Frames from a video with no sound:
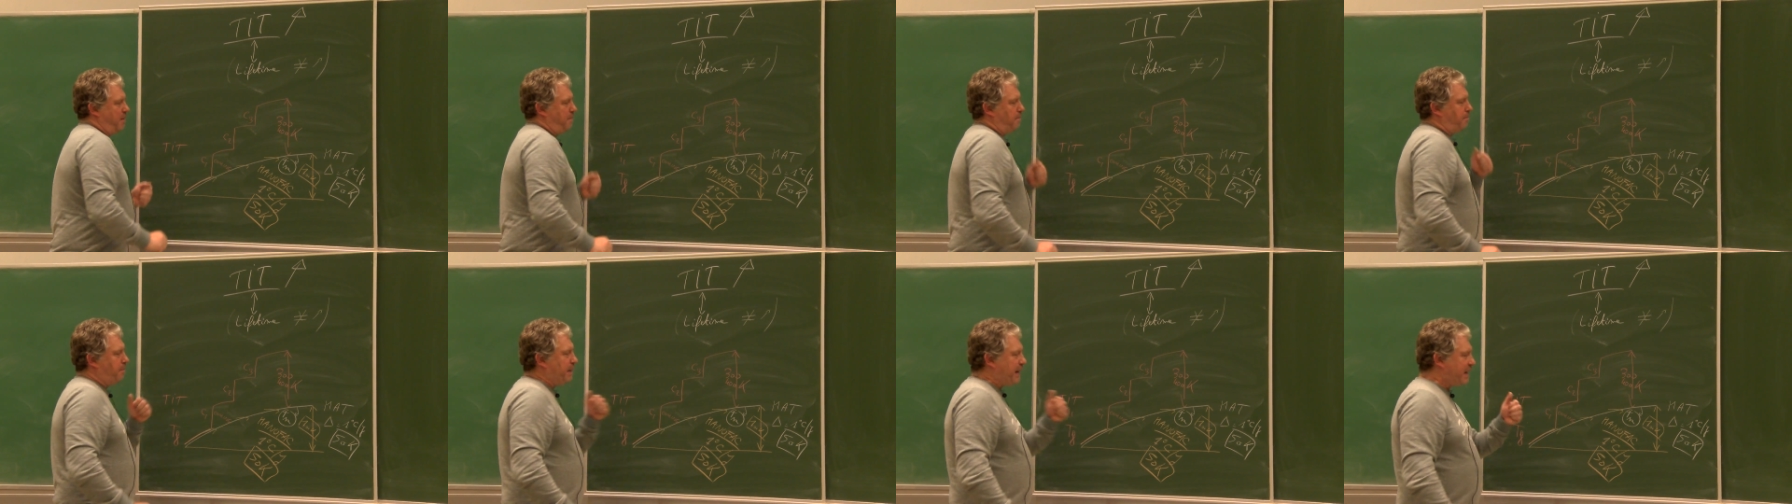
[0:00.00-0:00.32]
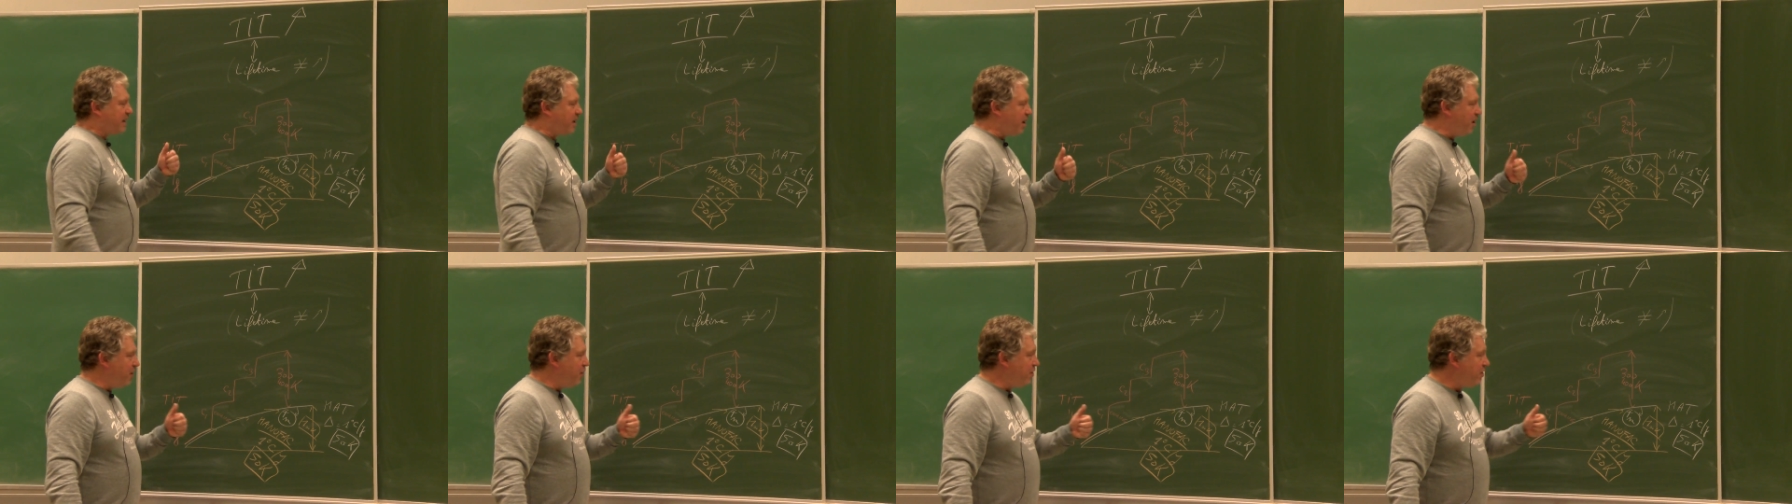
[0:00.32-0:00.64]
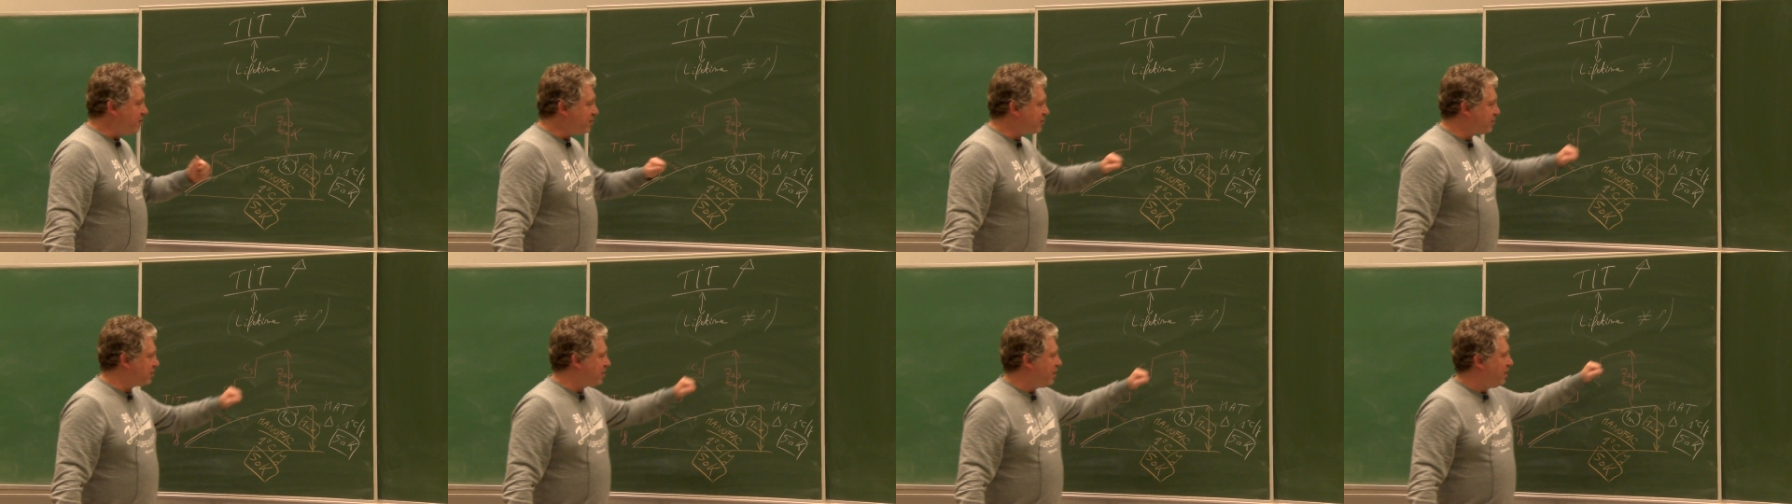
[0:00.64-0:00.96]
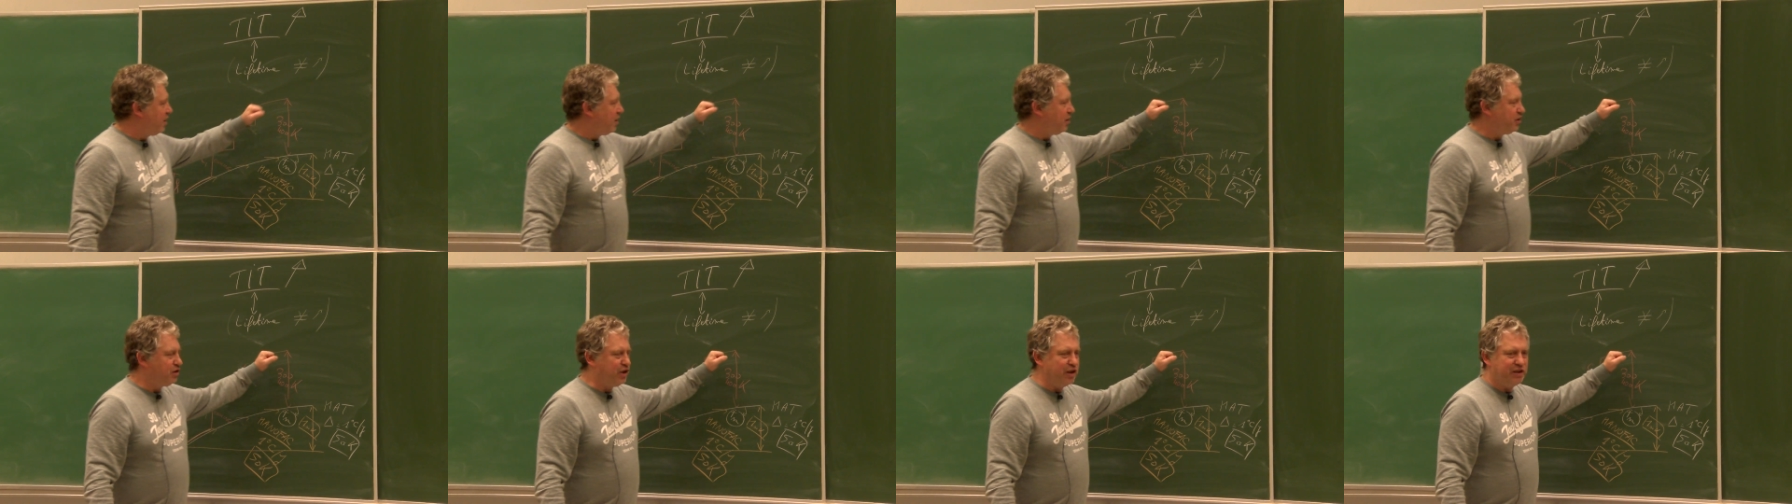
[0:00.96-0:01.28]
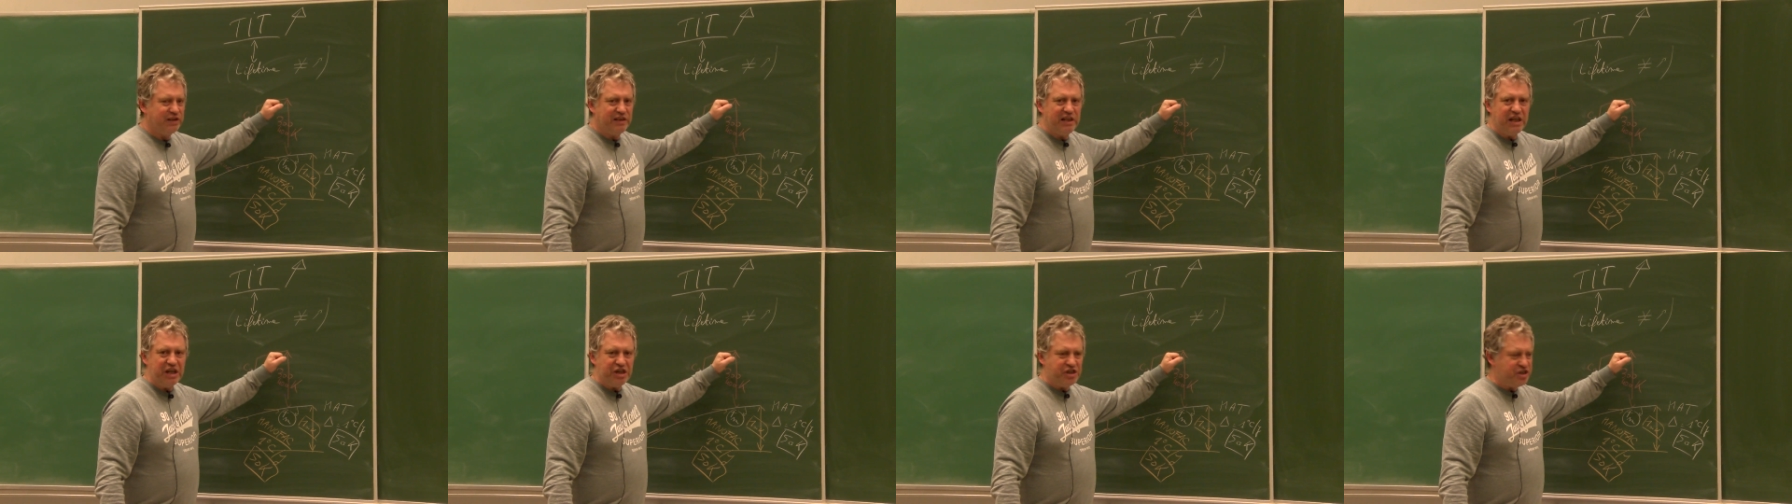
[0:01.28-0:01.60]
because the
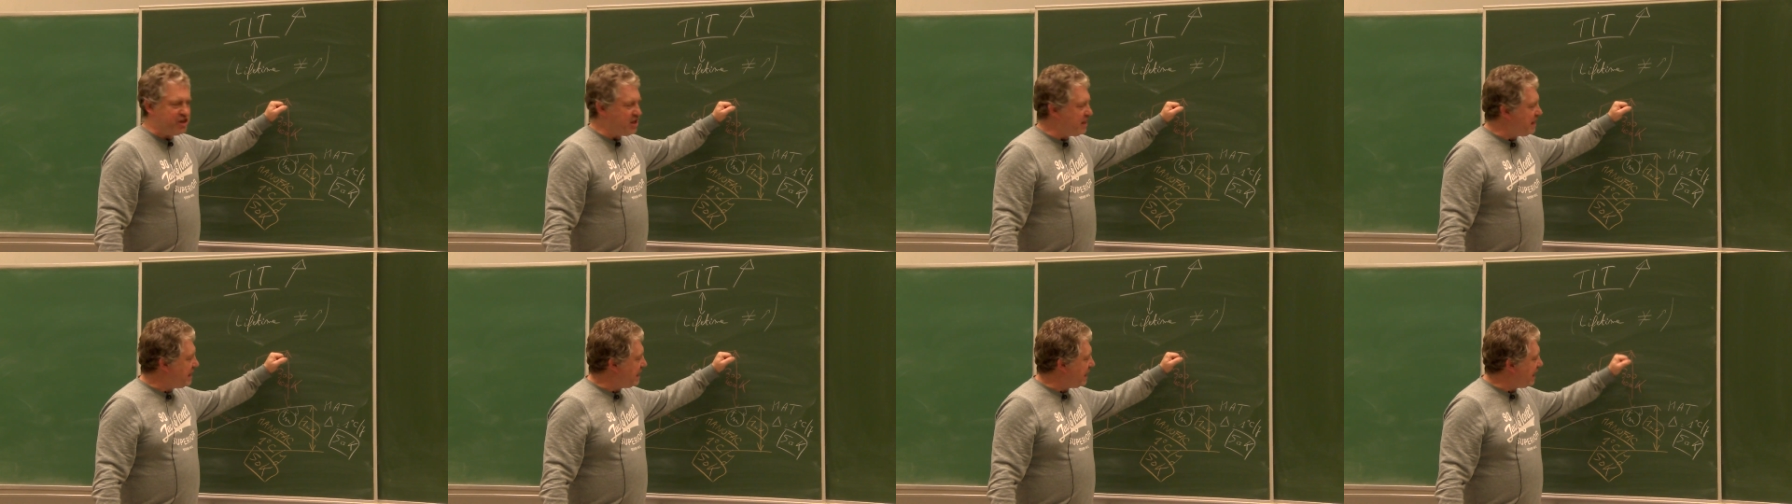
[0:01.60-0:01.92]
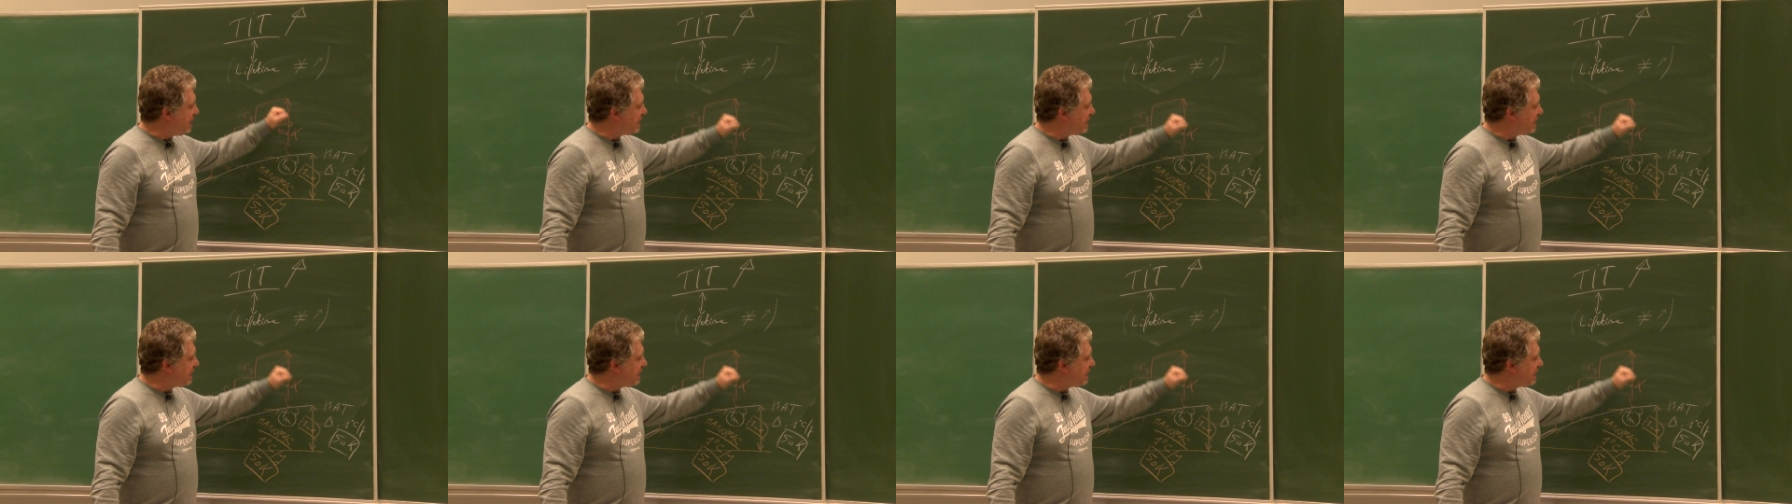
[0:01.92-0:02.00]
TG